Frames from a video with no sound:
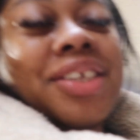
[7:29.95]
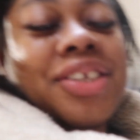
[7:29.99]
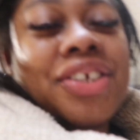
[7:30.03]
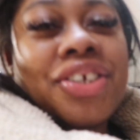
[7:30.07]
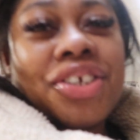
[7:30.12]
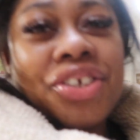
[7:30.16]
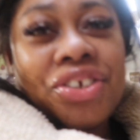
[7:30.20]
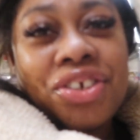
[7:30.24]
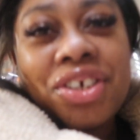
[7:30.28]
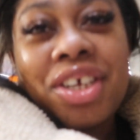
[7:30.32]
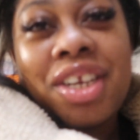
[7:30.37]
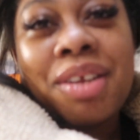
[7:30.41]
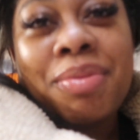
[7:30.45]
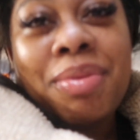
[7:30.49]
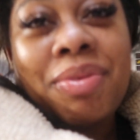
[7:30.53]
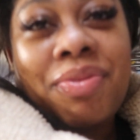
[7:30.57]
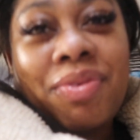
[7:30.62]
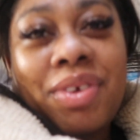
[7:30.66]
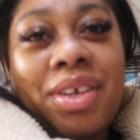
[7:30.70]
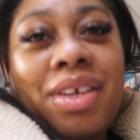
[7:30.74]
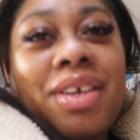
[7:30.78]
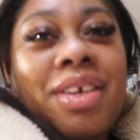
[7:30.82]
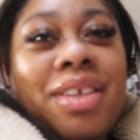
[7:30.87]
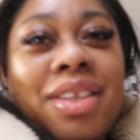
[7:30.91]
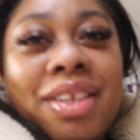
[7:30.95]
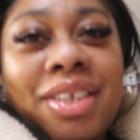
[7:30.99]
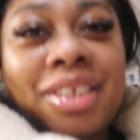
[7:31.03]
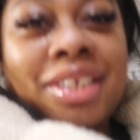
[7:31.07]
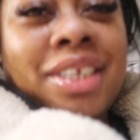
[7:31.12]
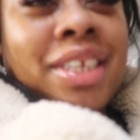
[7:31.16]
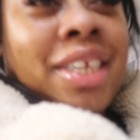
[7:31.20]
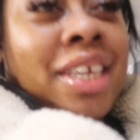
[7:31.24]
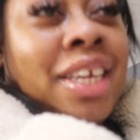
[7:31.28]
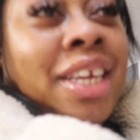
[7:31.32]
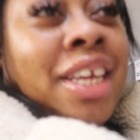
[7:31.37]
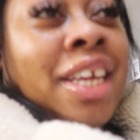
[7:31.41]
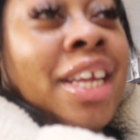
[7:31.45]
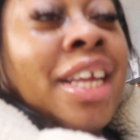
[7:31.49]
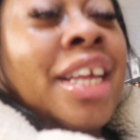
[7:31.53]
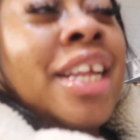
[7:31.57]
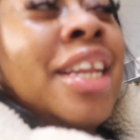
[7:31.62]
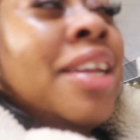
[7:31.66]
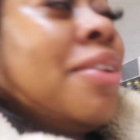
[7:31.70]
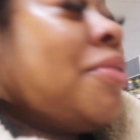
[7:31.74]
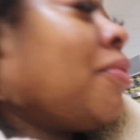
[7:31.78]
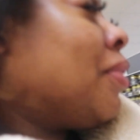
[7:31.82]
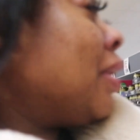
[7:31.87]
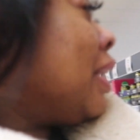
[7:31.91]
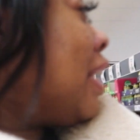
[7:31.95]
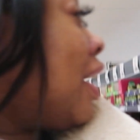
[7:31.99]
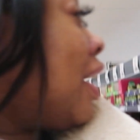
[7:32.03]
She's trying to be vegan. When